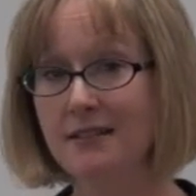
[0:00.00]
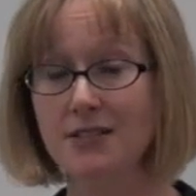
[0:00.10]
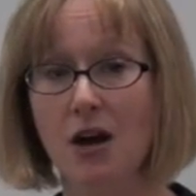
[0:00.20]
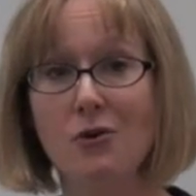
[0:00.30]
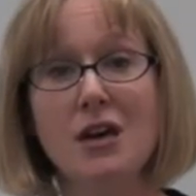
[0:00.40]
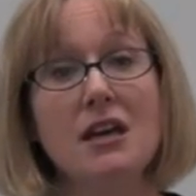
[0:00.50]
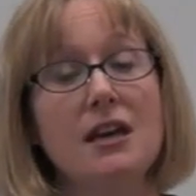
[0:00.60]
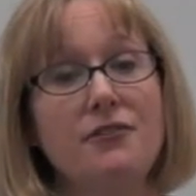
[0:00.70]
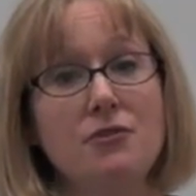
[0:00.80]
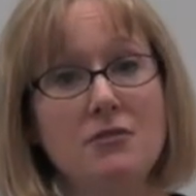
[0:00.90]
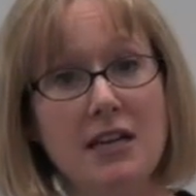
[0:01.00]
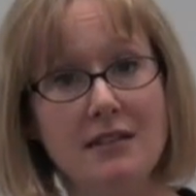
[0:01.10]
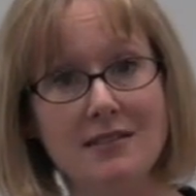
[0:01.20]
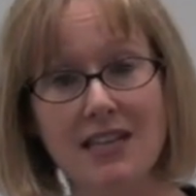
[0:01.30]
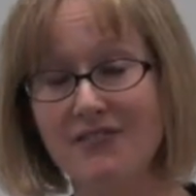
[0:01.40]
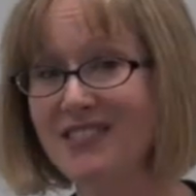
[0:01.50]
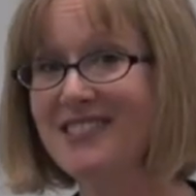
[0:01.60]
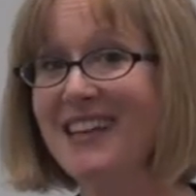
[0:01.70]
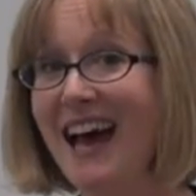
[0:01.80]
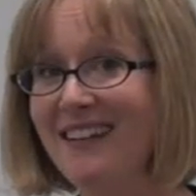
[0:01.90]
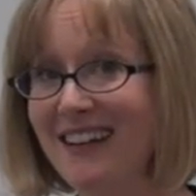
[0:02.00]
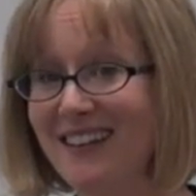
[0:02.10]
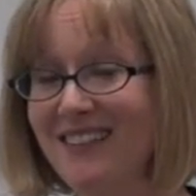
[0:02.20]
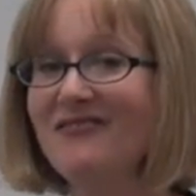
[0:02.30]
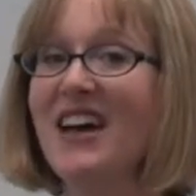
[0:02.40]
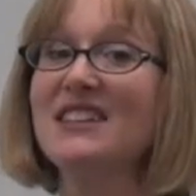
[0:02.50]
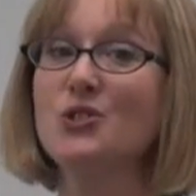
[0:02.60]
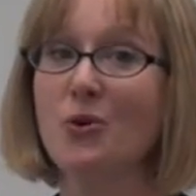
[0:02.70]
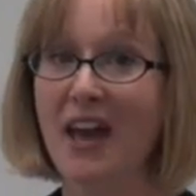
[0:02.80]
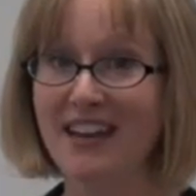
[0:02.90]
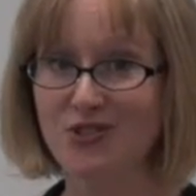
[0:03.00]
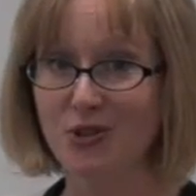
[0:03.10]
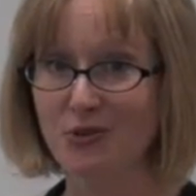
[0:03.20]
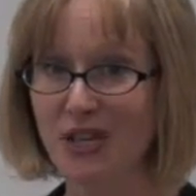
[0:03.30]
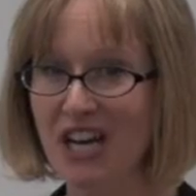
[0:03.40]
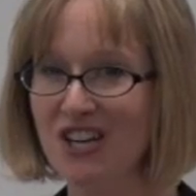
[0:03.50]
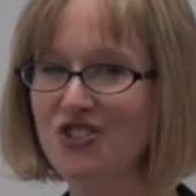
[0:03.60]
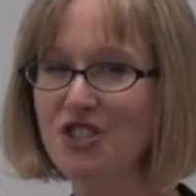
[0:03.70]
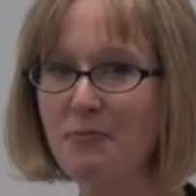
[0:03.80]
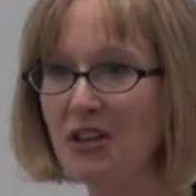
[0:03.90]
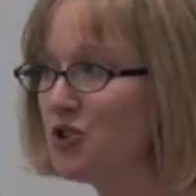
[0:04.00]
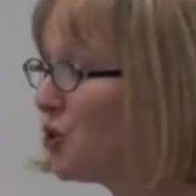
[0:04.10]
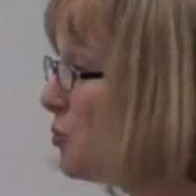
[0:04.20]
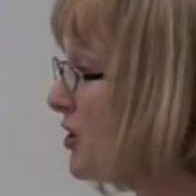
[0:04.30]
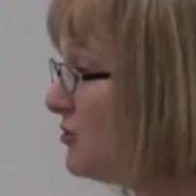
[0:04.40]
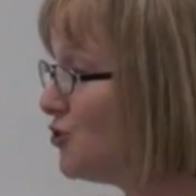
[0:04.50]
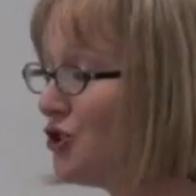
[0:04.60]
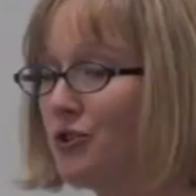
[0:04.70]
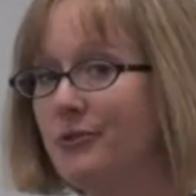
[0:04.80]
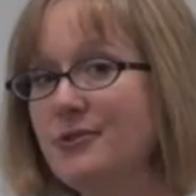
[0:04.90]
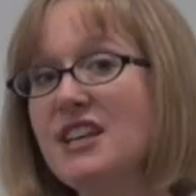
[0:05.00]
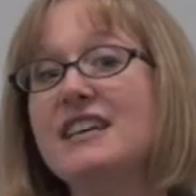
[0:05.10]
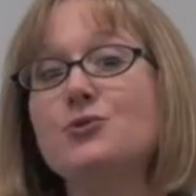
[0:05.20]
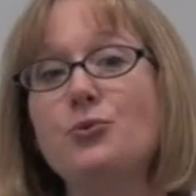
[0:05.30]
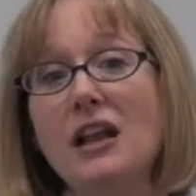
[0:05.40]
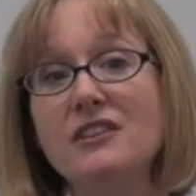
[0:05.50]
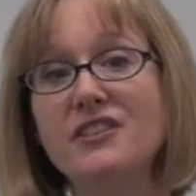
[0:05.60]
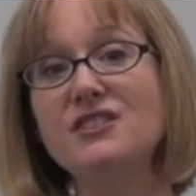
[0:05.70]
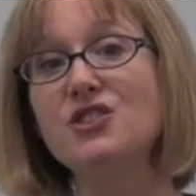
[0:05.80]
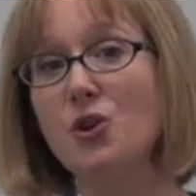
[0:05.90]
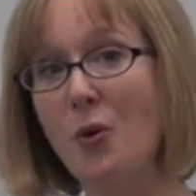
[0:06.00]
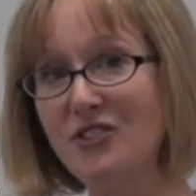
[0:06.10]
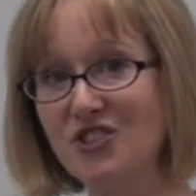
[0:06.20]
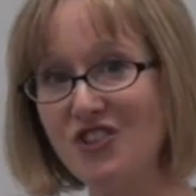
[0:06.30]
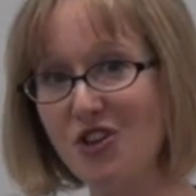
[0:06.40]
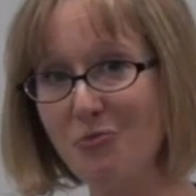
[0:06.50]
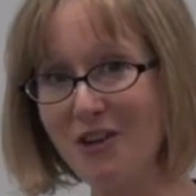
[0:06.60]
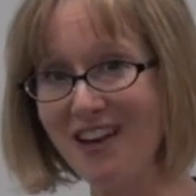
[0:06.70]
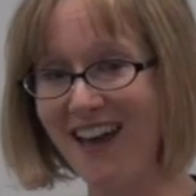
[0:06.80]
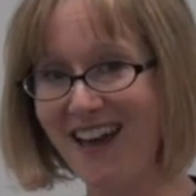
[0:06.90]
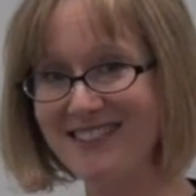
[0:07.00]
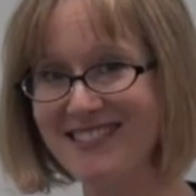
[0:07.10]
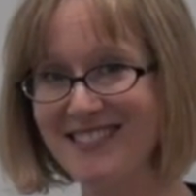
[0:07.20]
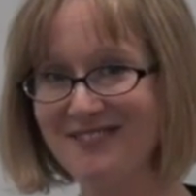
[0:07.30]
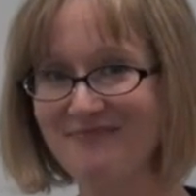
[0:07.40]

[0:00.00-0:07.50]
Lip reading: So, if you need to give a sad ending, that's okay too. Just make sure what you choose is relevant to the question that you're being asked.